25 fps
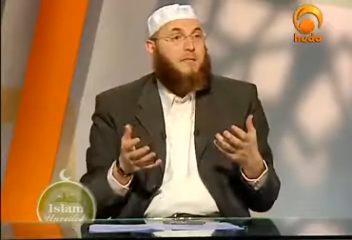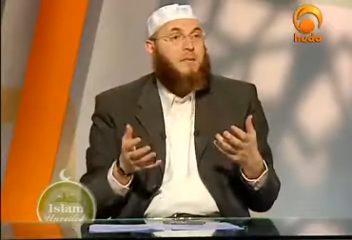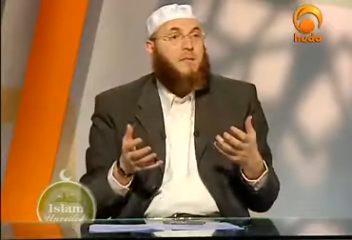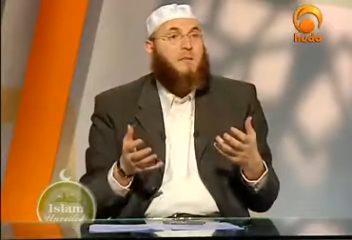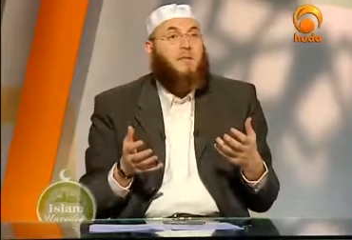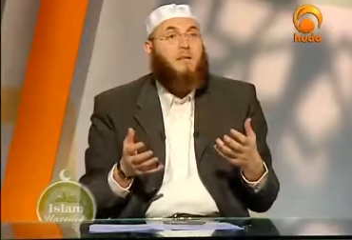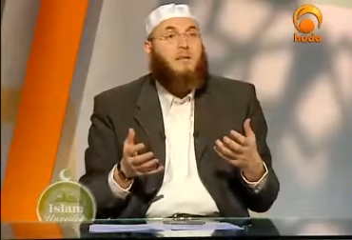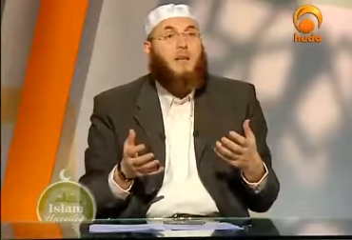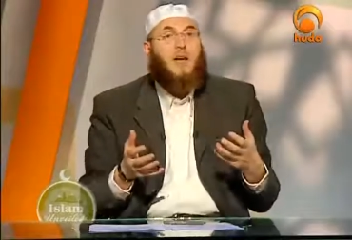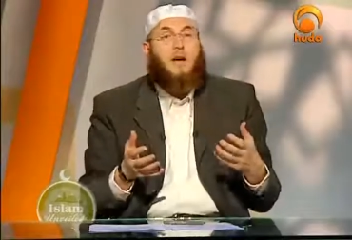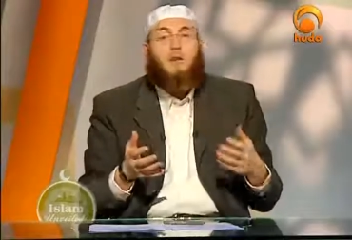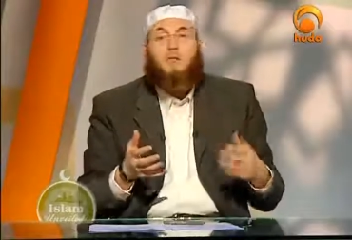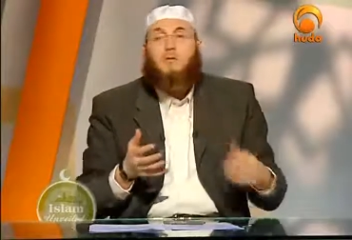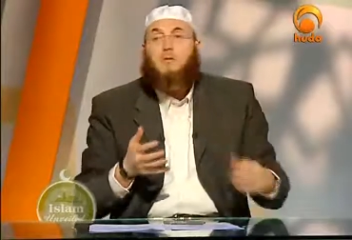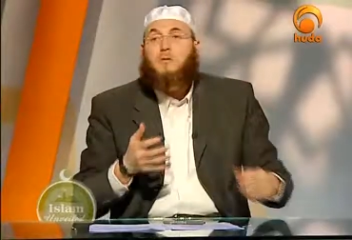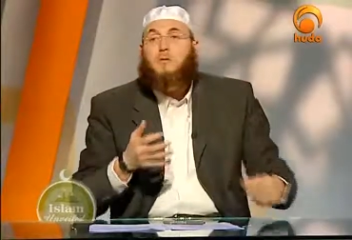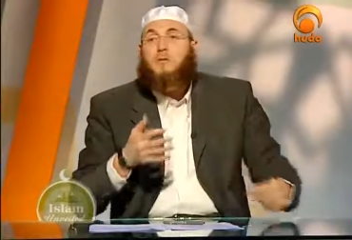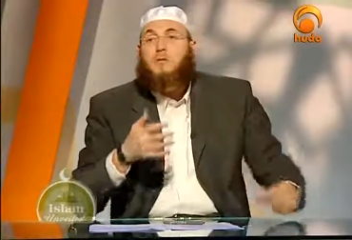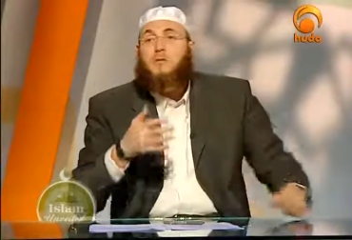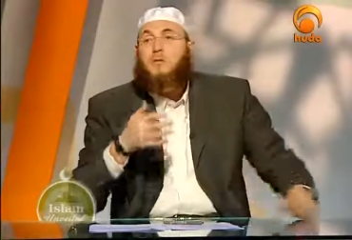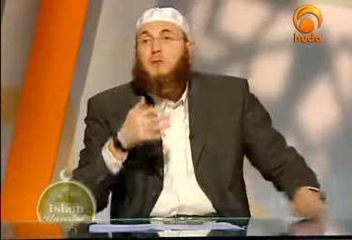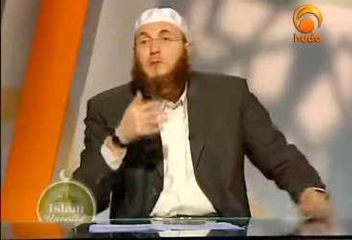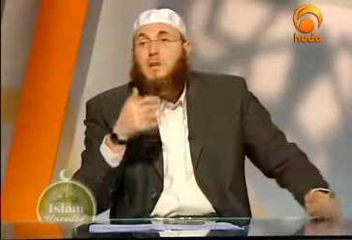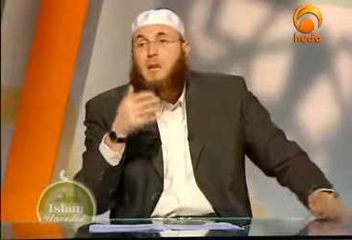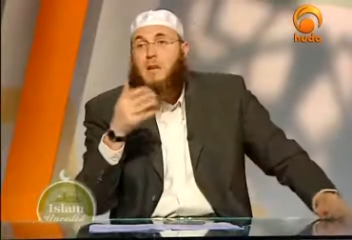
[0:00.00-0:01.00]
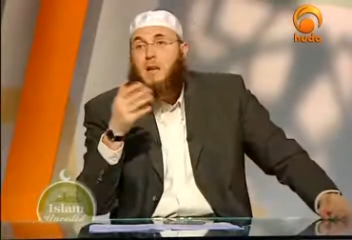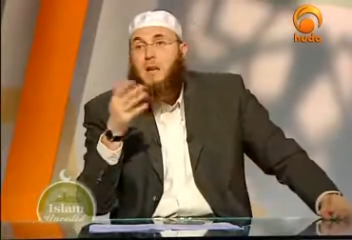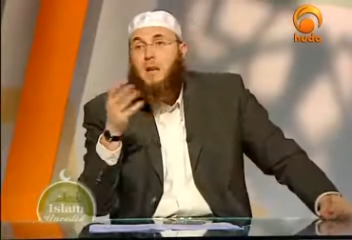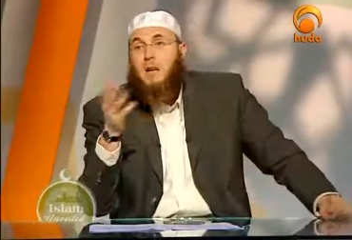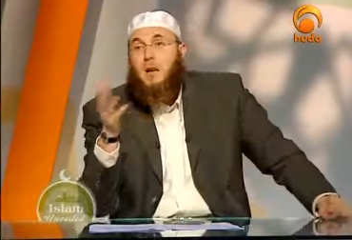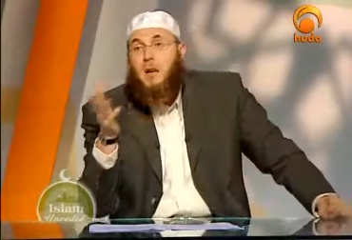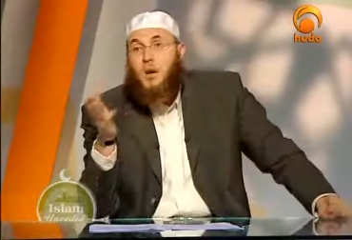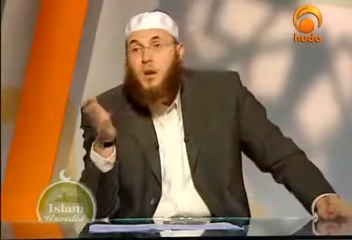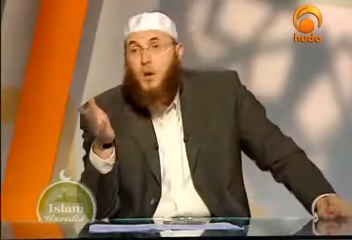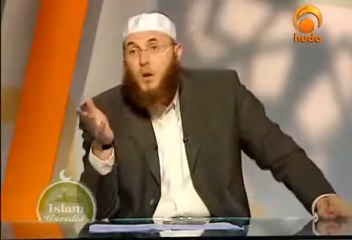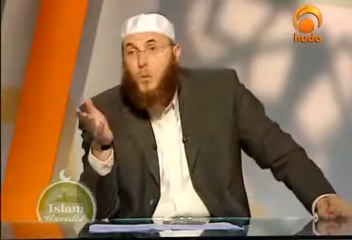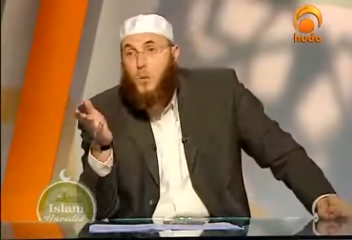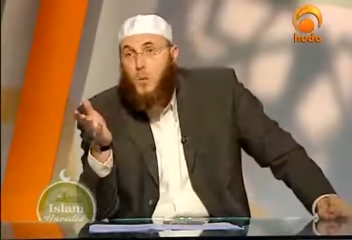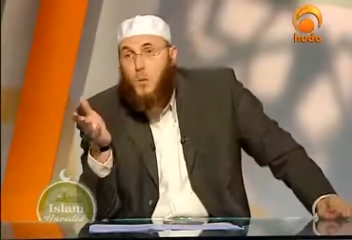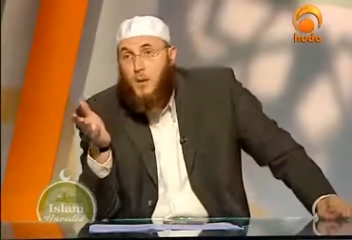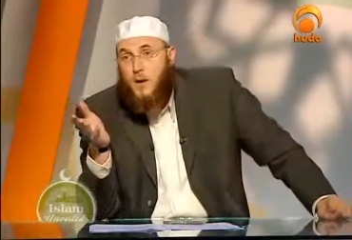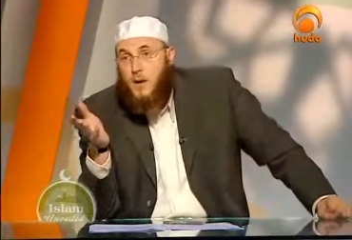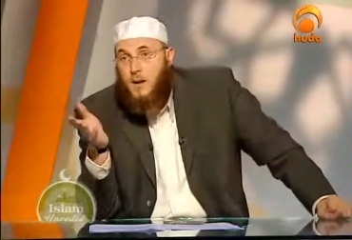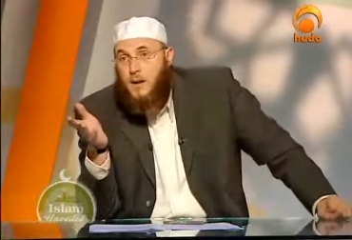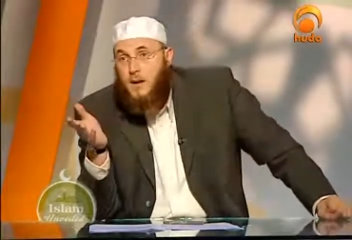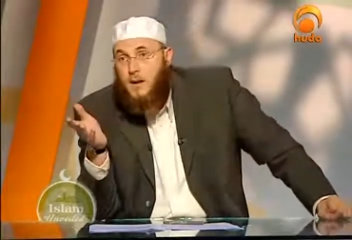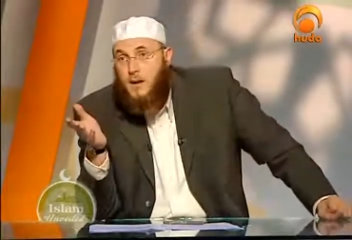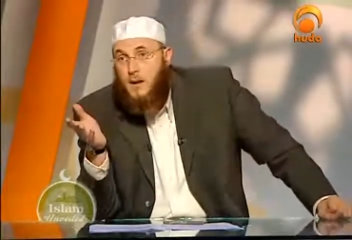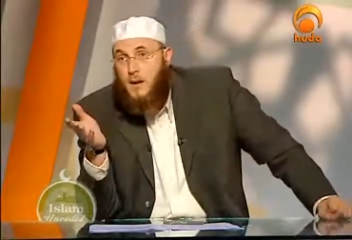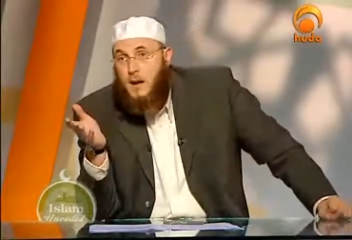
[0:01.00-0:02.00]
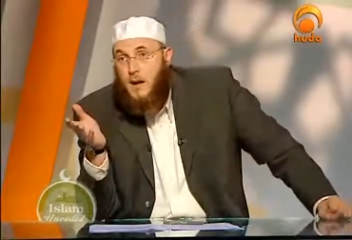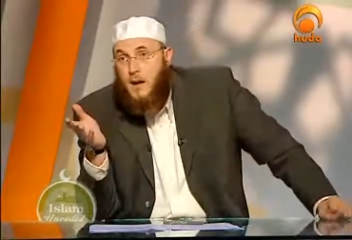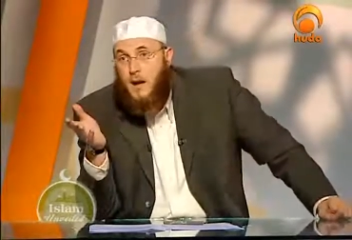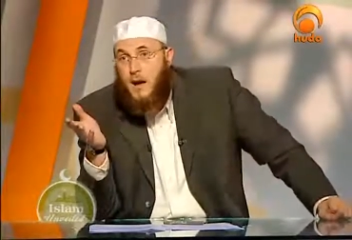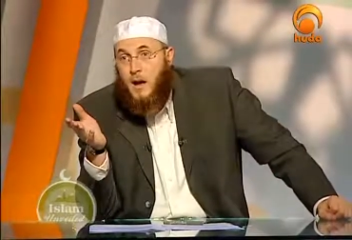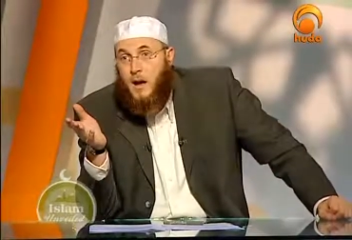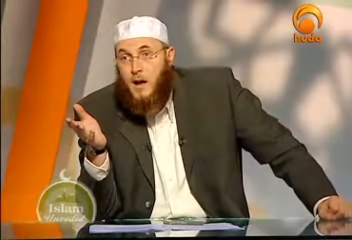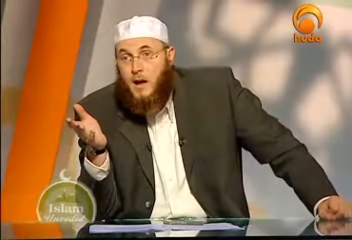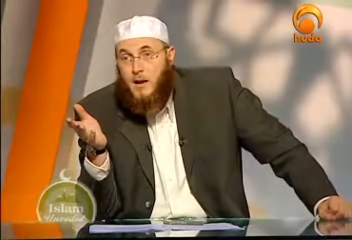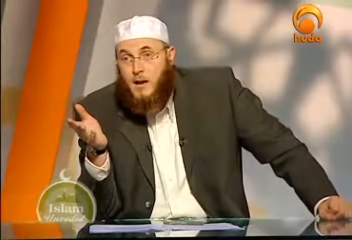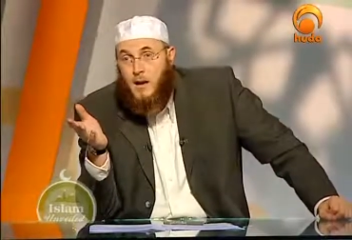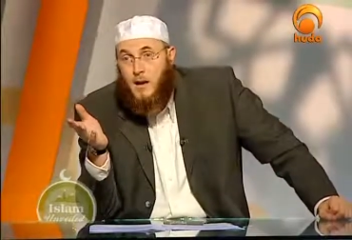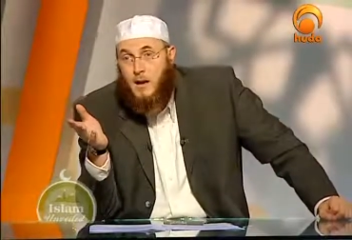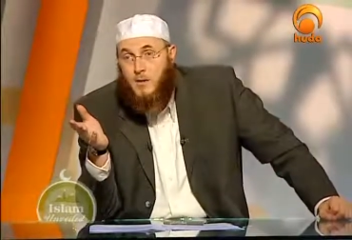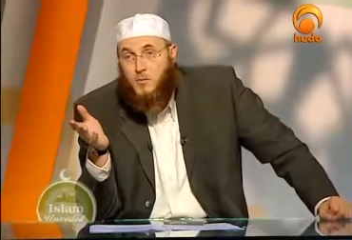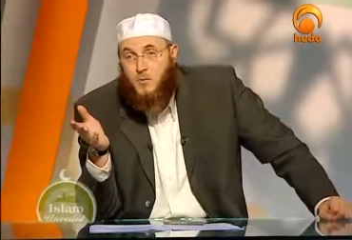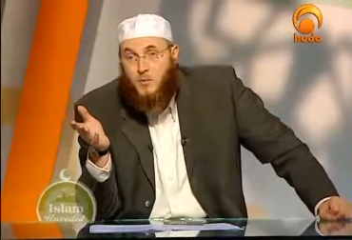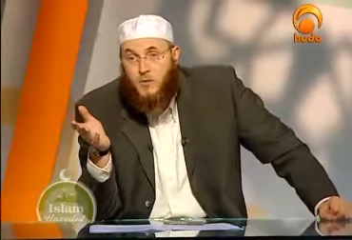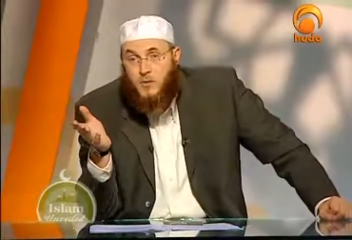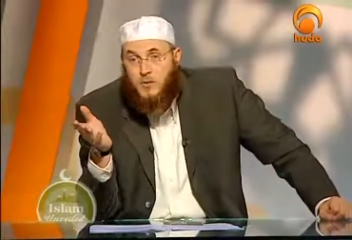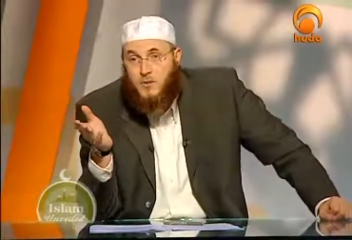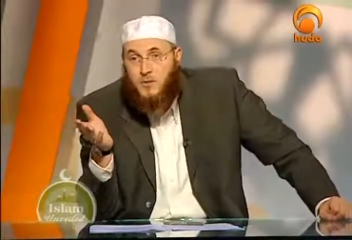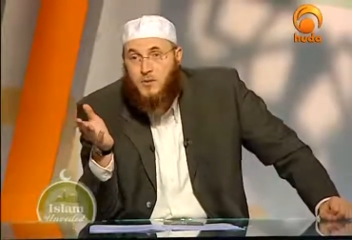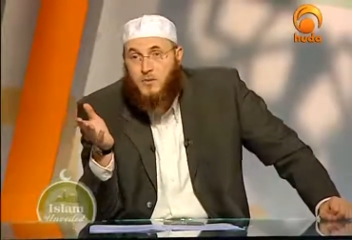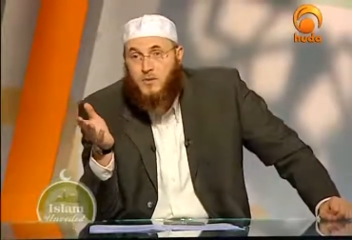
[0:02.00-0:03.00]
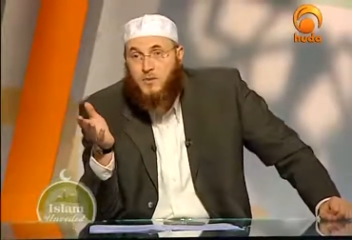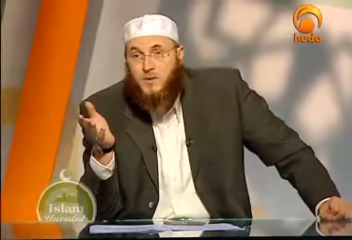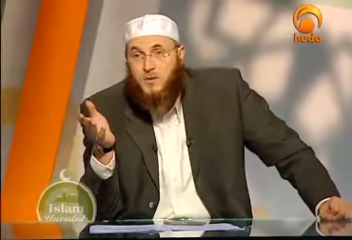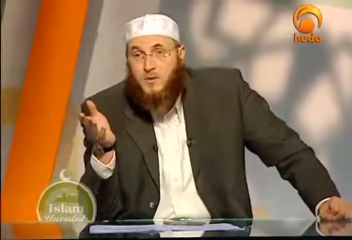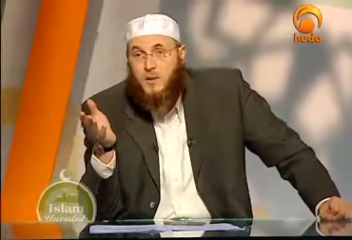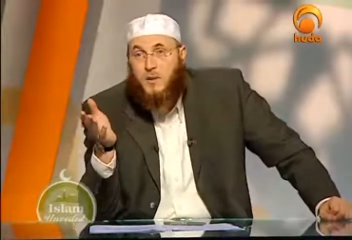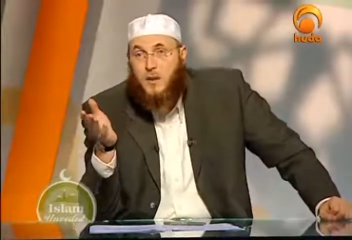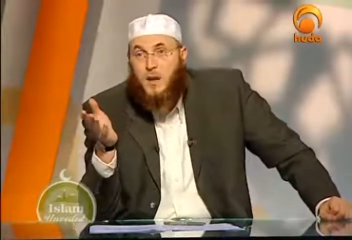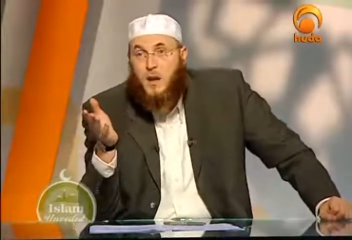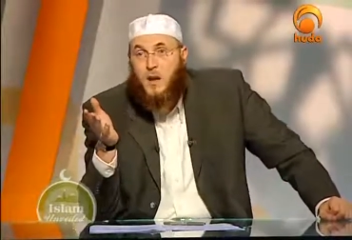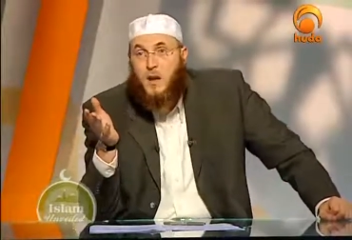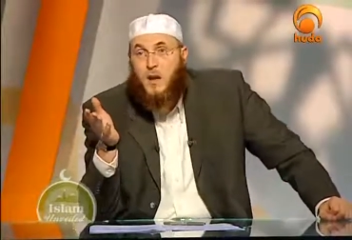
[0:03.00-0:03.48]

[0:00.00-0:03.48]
This is how we should deal with uh, non-Muslims.